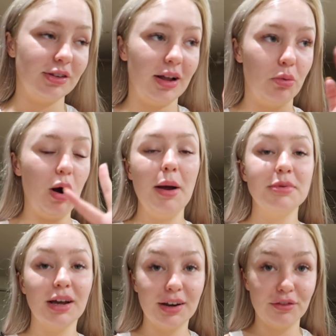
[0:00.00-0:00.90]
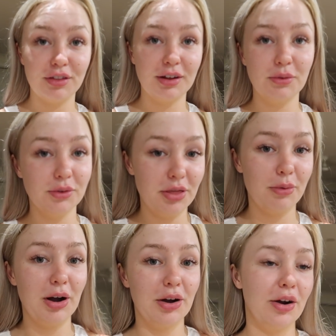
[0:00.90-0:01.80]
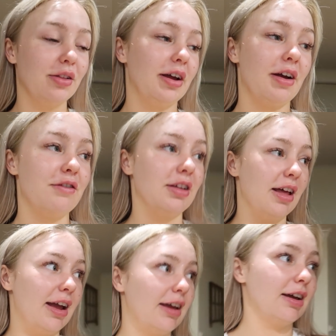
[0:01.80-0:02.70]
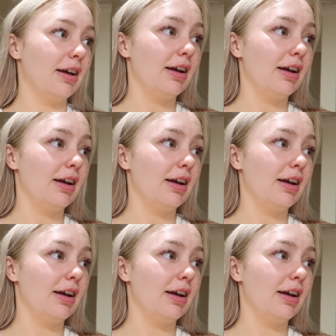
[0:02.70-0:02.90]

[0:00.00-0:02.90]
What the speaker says: like, wiped down everything all in the one go. Like, I feel like